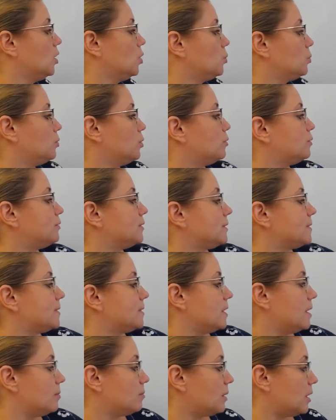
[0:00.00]
We often
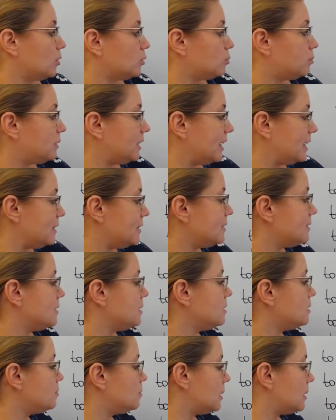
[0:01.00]
say about places,